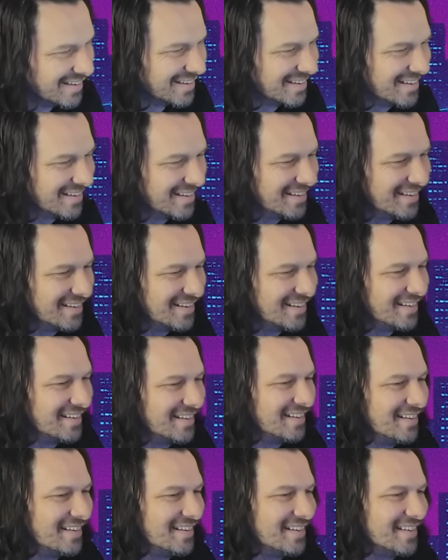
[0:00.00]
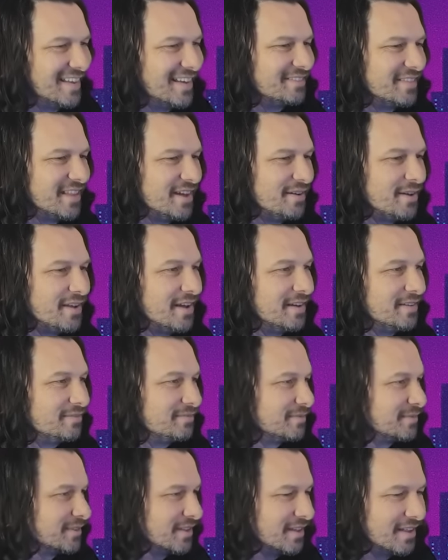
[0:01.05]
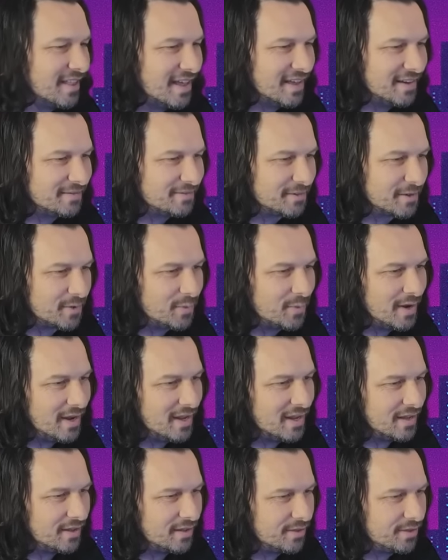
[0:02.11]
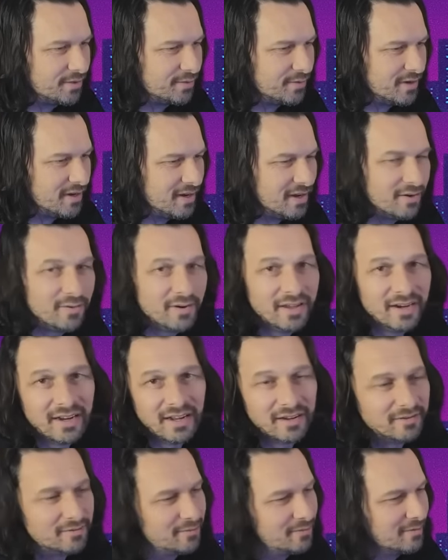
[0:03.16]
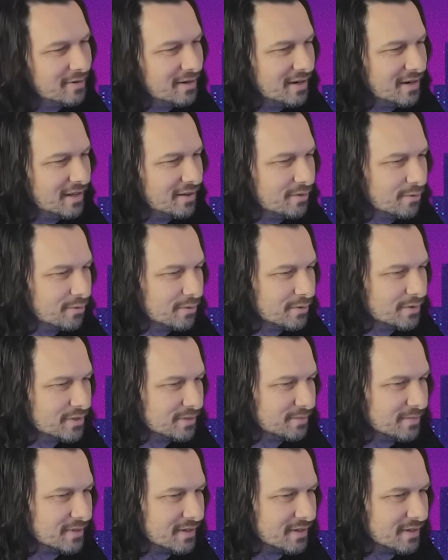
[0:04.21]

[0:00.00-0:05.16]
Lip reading: Yeah, there we go. Look at that. Quake 3 Arena running awesome.